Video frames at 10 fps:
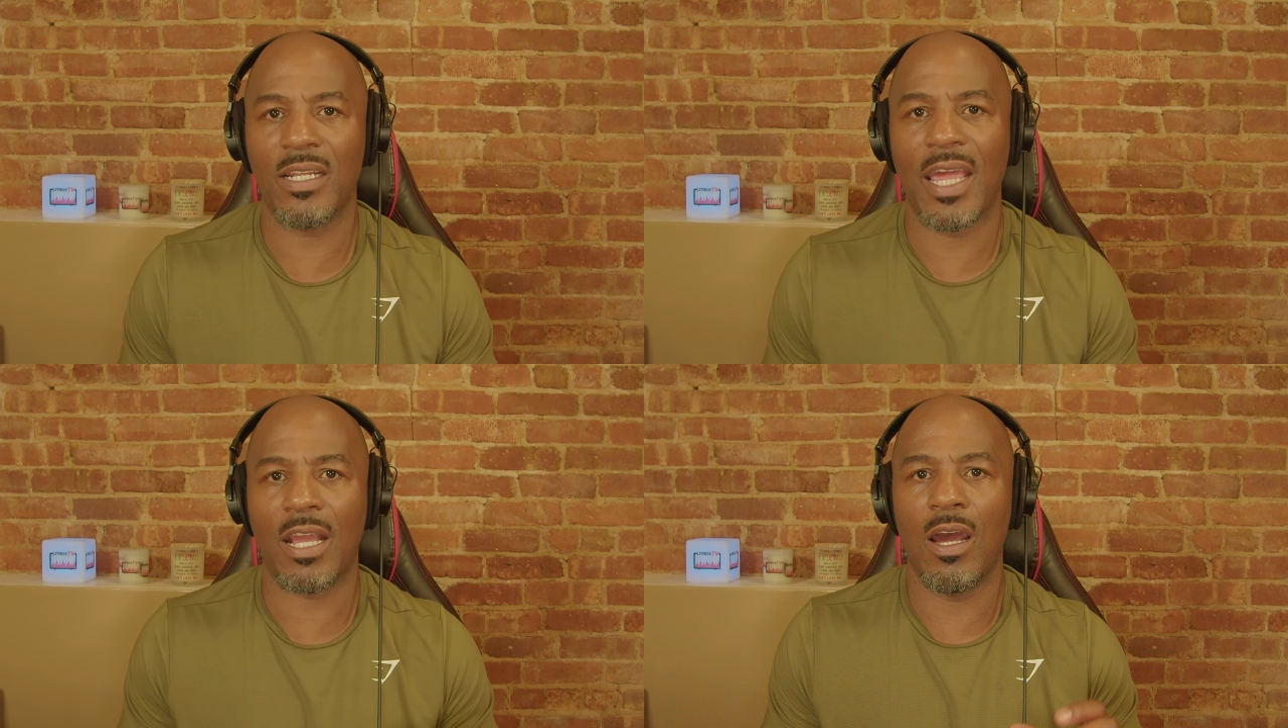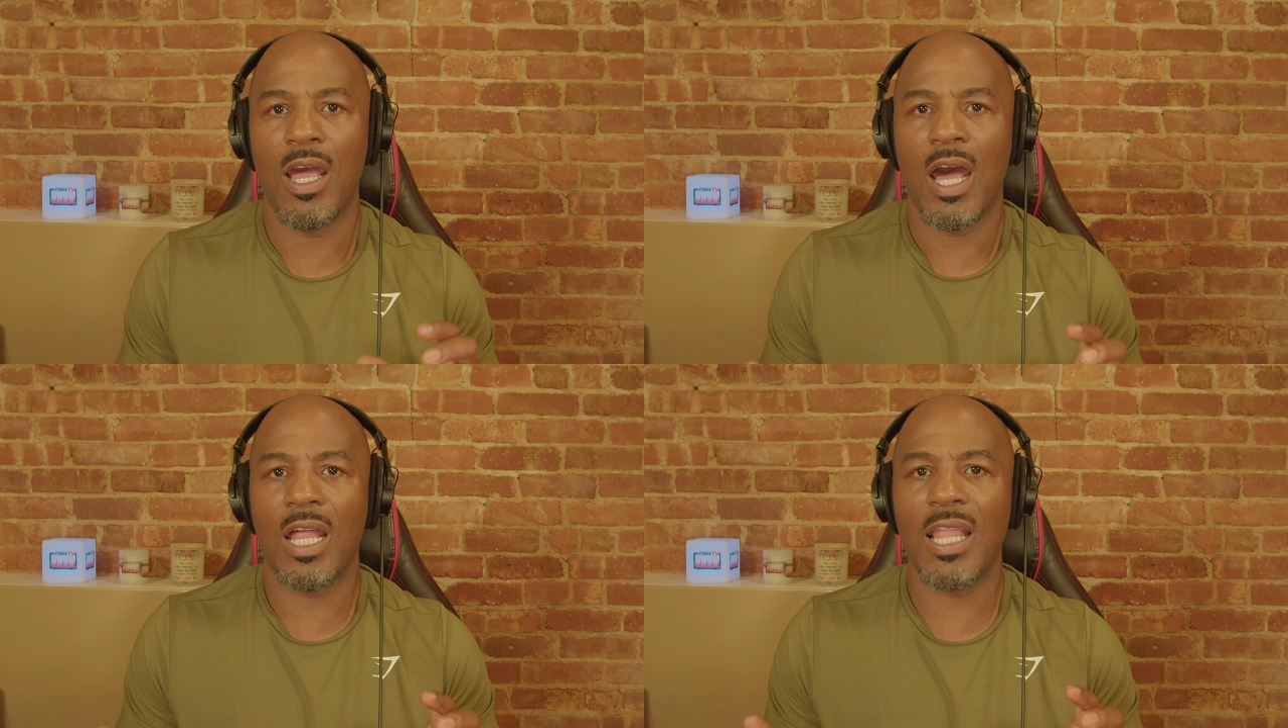Like a,
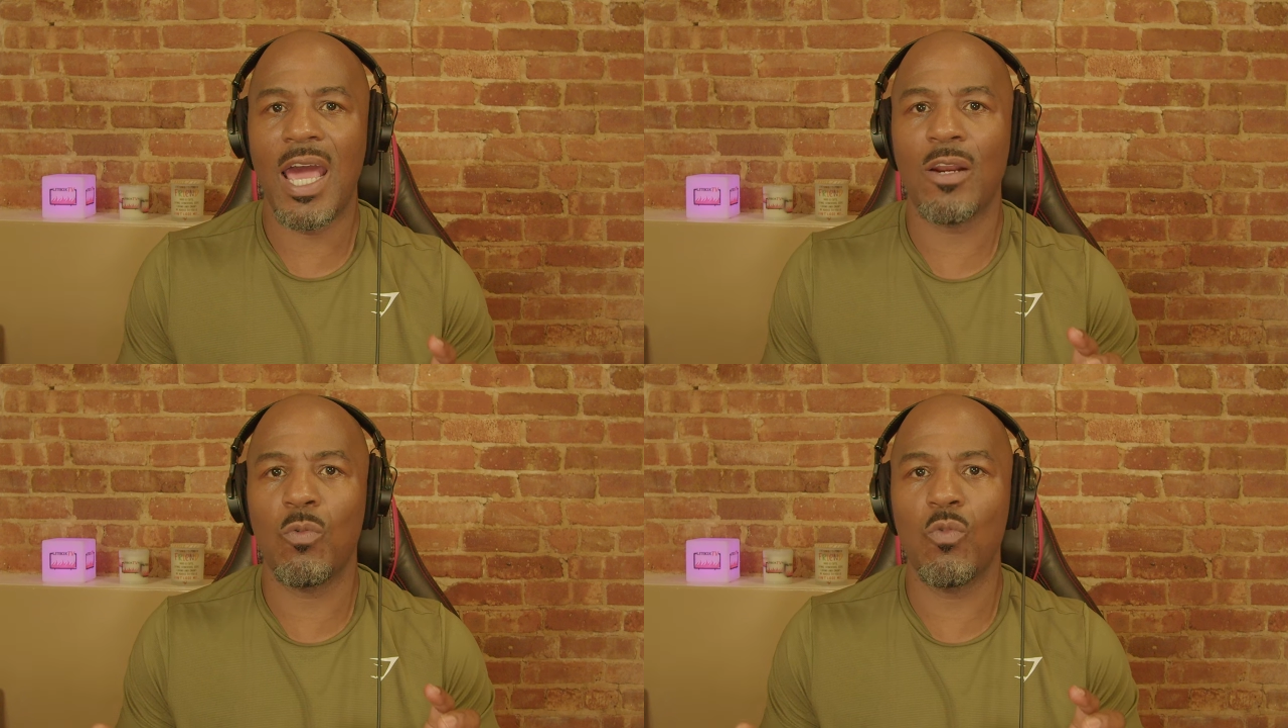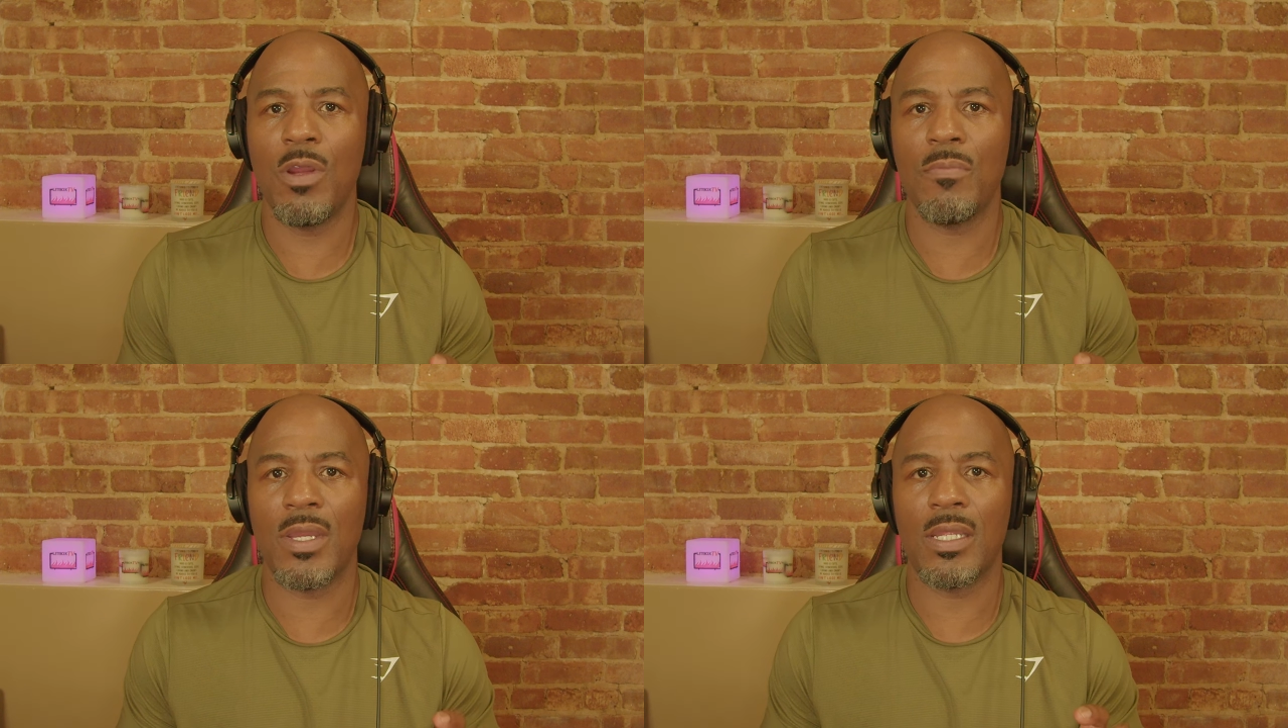a lot of
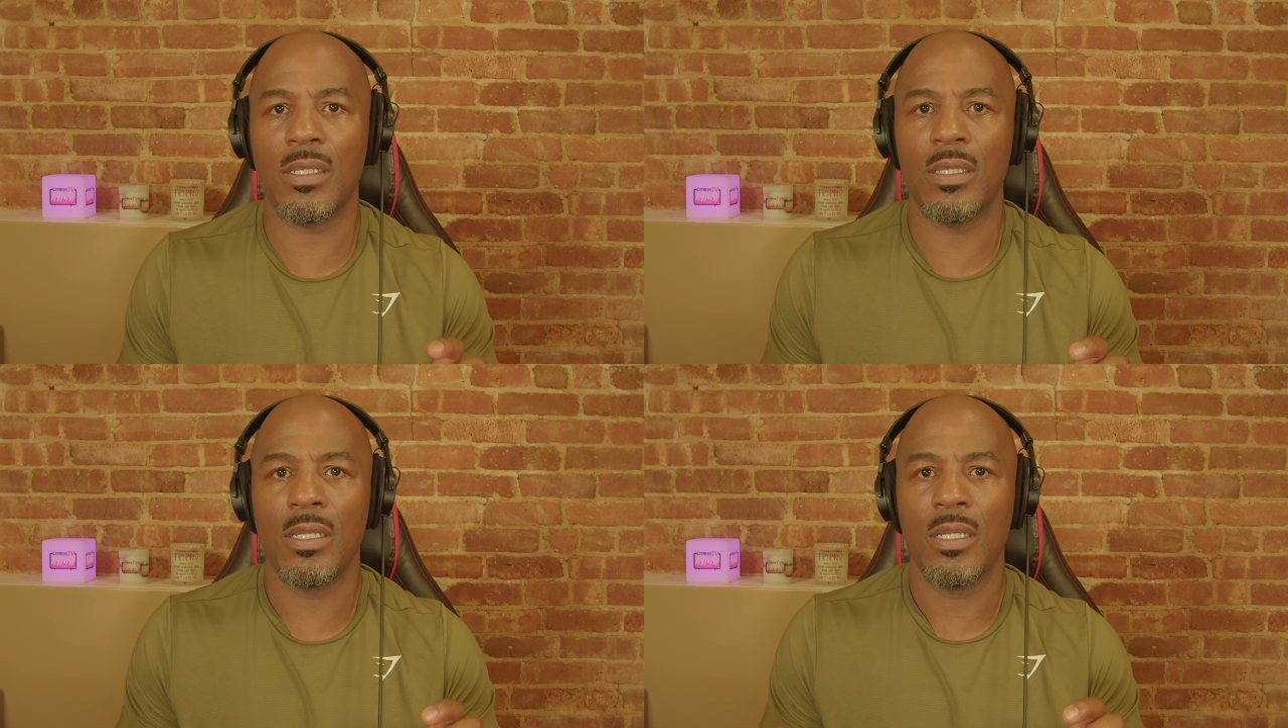women,